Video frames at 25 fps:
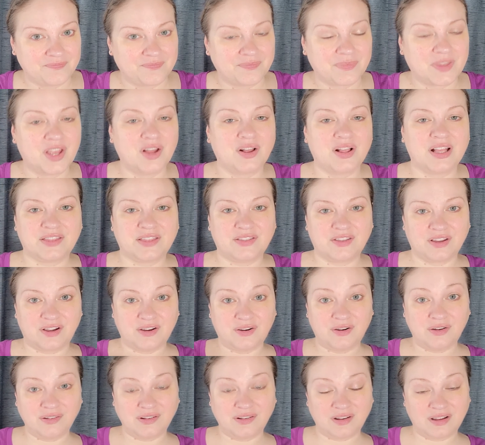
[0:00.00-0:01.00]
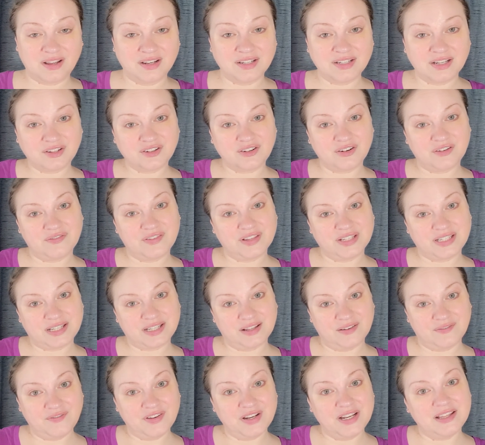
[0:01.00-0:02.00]
You know, like the con conductor of the
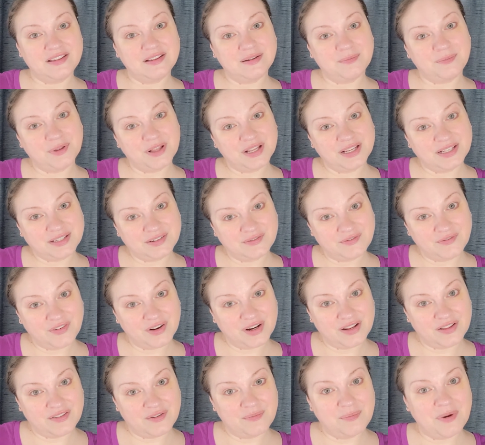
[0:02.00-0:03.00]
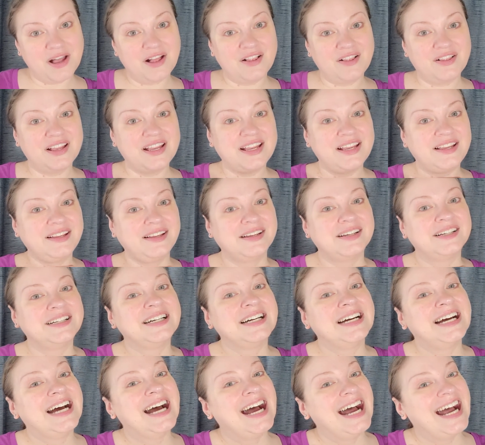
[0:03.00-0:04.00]
symphony that plays in front of the ballet.
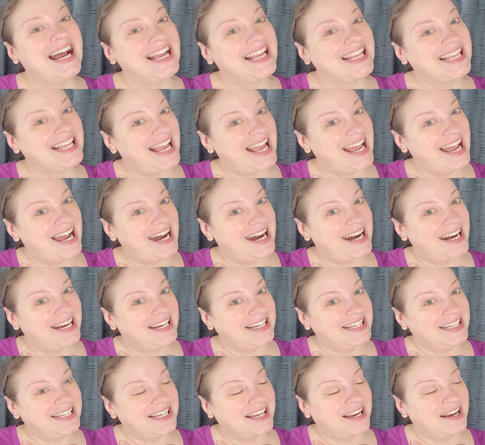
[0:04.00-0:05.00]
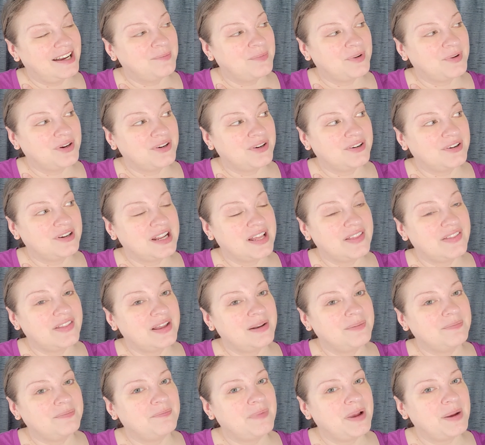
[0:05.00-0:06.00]
Yeah, he got murdered, and
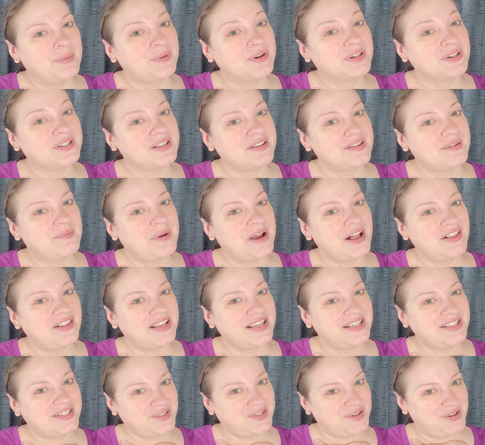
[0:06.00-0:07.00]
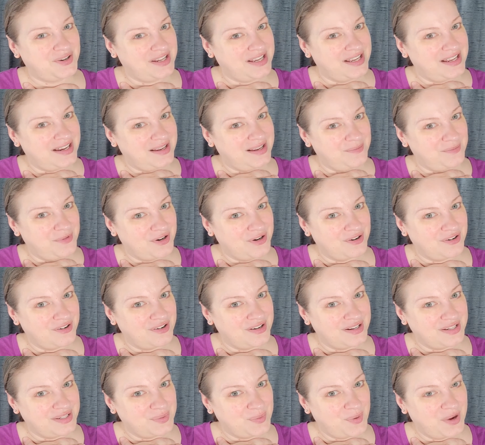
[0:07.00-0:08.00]
then members of the ballet started getting murdered
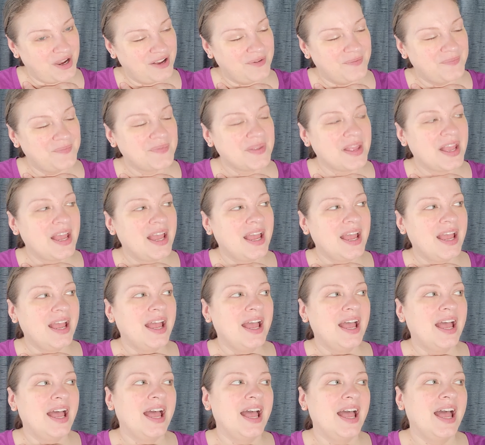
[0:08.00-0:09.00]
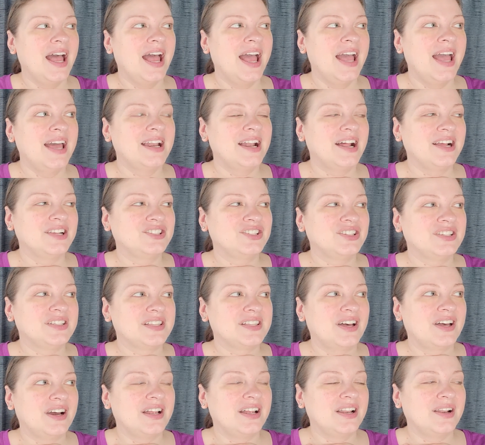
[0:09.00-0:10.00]
as well. And I just
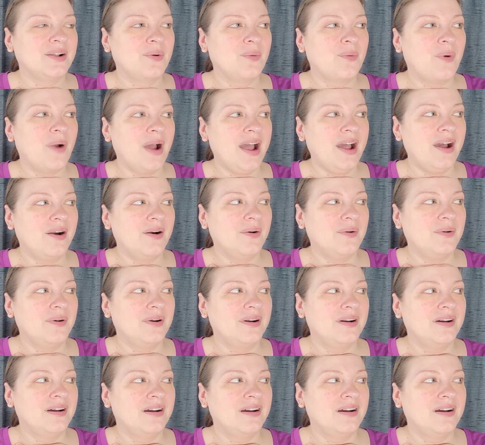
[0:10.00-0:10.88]
thought, wow.